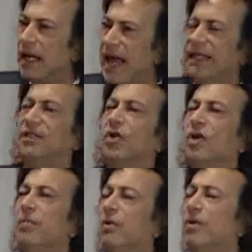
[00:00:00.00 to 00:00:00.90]
And it's
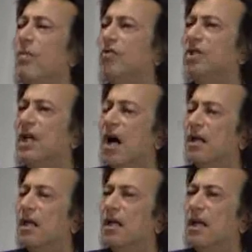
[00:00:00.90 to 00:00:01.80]
going to be with
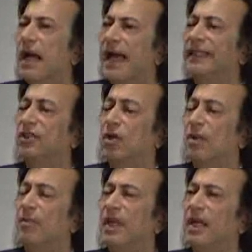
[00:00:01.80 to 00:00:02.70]
Mozart. And it's going
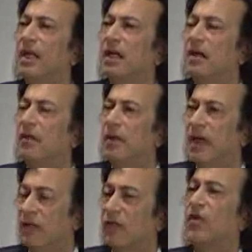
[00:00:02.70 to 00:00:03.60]
to be
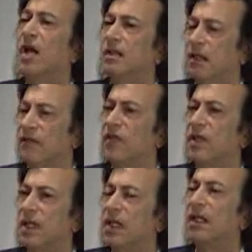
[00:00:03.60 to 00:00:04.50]
in front of the
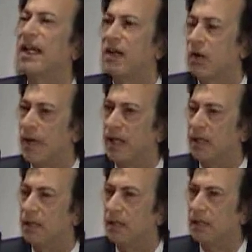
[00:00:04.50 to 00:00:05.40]

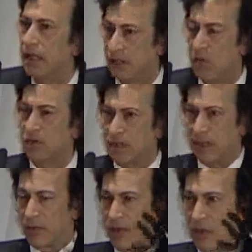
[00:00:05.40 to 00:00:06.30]
glittering, and the most
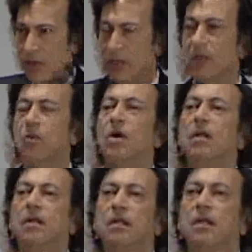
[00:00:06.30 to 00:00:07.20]
glittering court in the
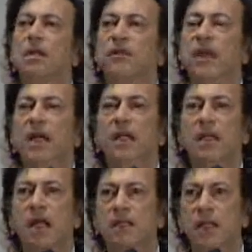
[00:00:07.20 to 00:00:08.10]
world in Vienna at
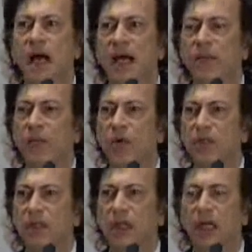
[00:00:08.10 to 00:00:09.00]
that time,
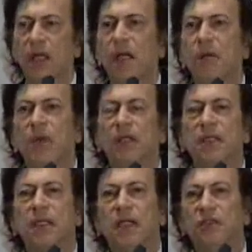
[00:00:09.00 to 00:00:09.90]
most
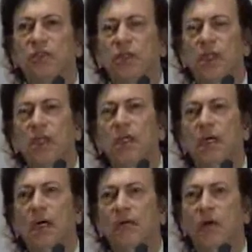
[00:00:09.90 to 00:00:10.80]
multicultural
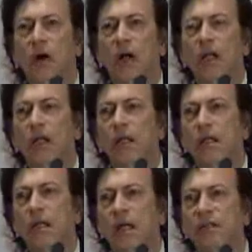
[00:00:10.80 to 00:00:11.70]
of all
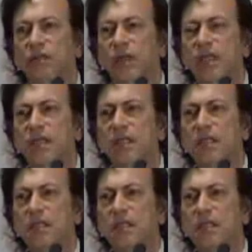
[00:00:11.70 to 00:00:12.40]
countries.